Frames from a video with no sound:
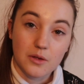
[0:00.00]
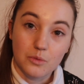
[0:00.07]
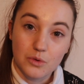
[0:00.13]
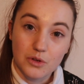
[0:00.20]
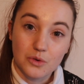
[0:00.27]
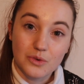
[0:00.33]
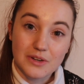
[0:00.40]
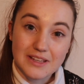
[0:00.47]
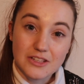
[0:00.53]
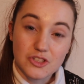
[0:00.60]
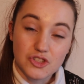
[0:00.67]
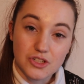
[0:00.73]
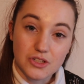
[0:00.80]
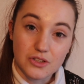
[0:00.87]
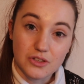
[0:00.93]
will need
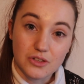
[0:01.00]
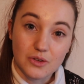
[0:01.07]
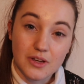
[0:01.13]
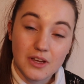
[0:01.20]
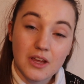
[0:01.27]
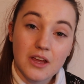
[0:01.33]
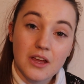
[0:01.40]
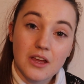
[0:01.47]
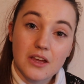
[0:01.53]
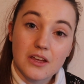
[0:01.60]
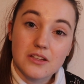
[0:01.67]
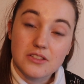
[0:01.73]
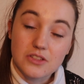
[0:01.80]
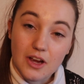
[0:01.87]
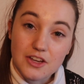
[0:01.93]
to
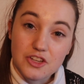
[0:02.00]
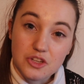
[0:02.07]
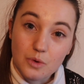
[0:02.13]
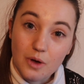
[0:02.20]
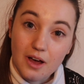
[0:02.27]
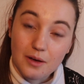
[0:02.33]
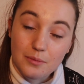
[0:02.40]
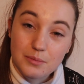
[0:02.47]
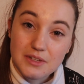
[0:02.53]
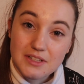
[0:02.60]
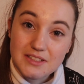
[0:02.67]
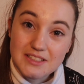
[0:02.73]
sign you up